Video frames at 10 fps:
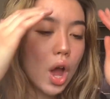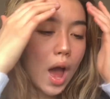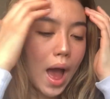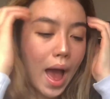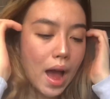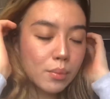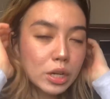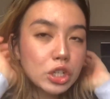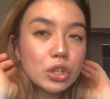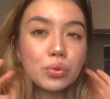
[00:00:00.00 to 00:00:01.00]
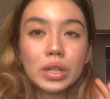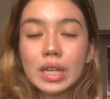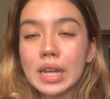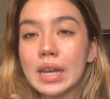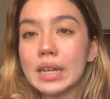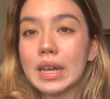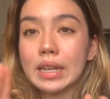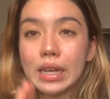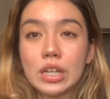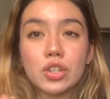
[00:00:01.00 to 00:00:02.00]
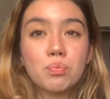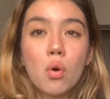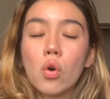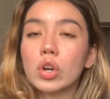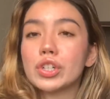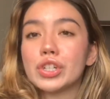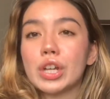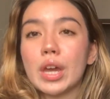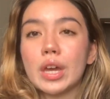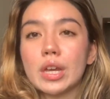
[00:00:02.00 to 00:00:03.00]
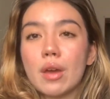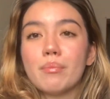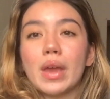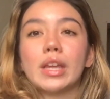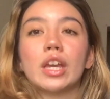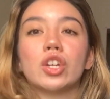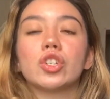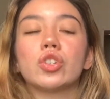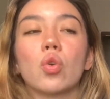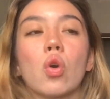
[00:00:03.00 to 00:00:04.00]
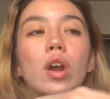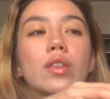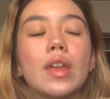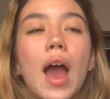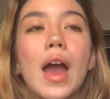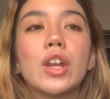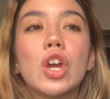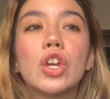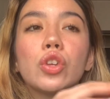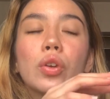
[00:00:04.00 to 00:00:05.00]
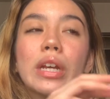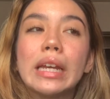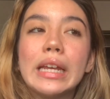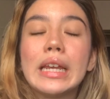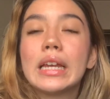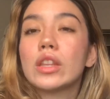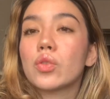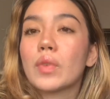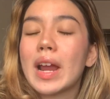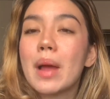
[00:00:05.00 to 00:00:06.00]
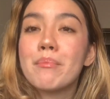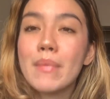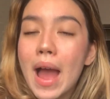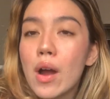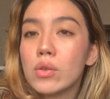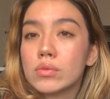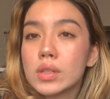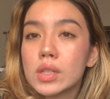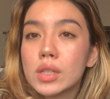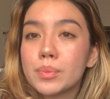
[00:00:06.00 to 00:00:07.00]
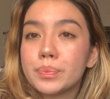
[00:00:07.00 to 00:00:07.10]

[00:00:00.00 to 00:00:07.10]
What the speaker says: how much you need in each portion, making sure that you're eating in the right amounts.